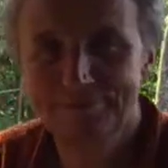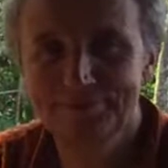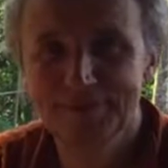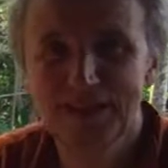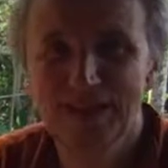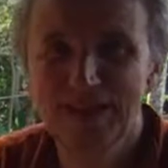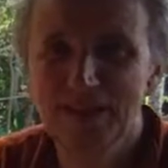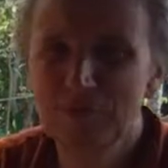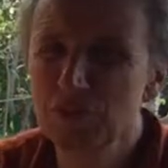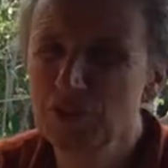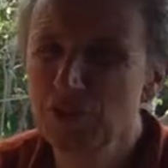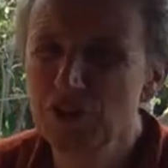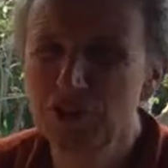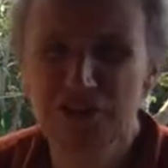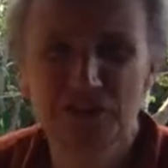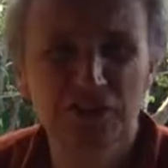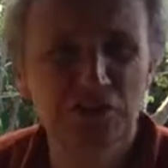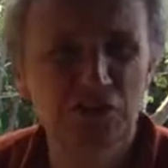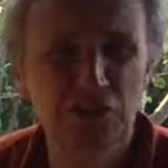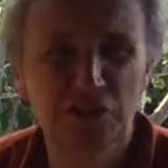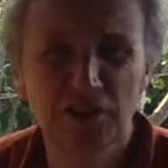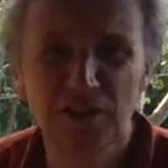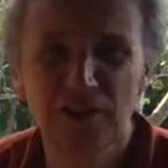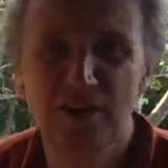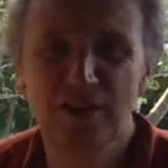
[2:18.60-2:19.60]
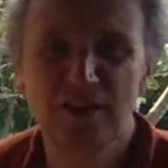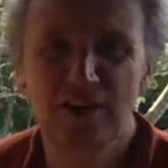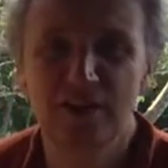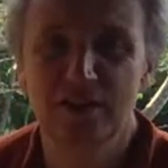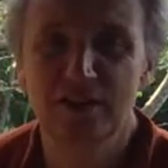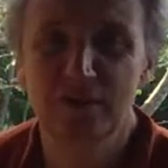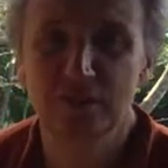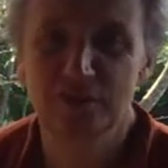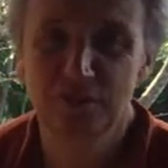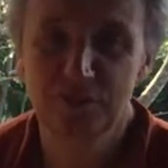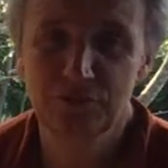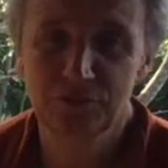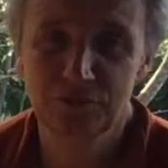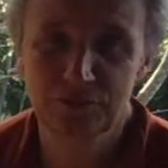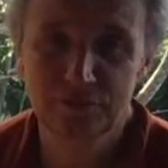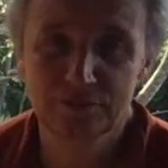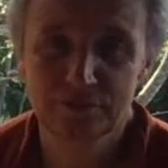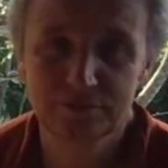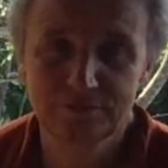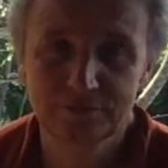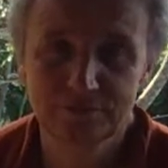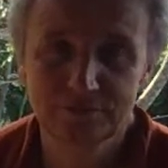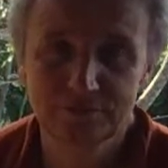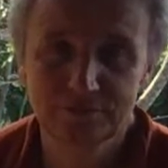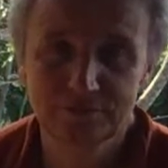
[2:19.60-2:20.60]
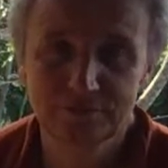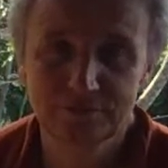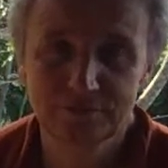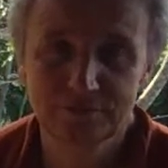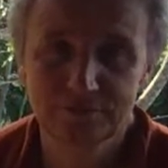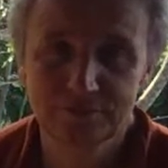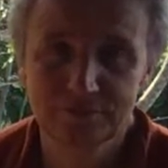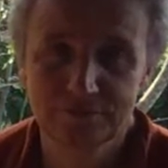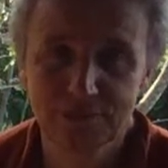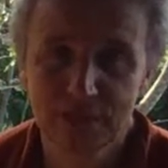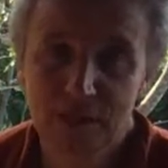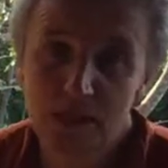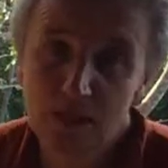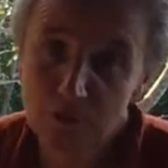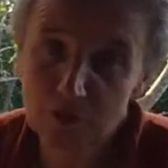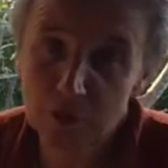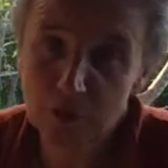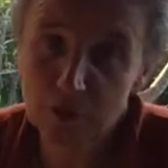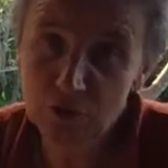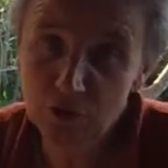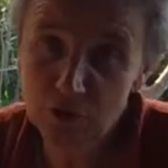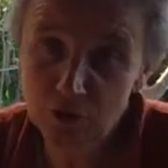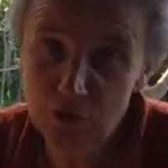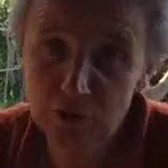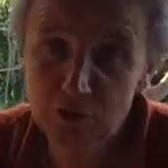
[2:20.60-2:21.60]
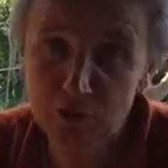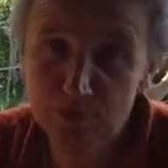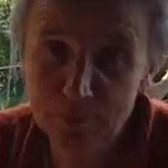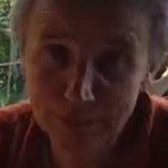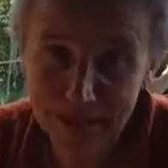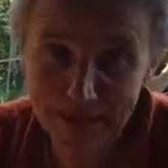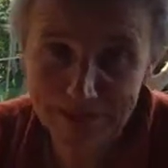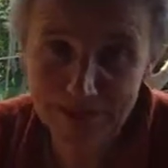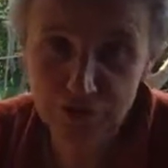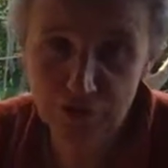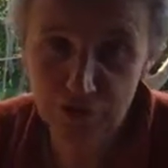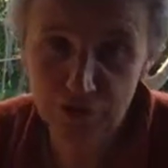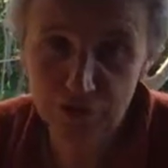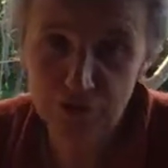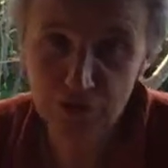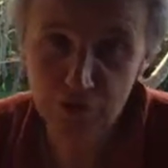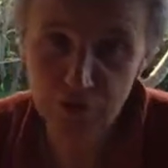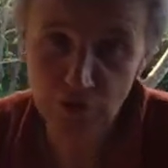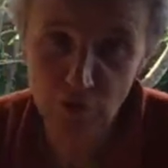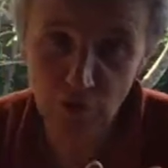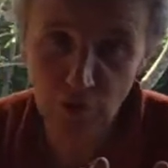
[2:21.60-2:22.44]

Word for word: I'm just not alive. Because matter is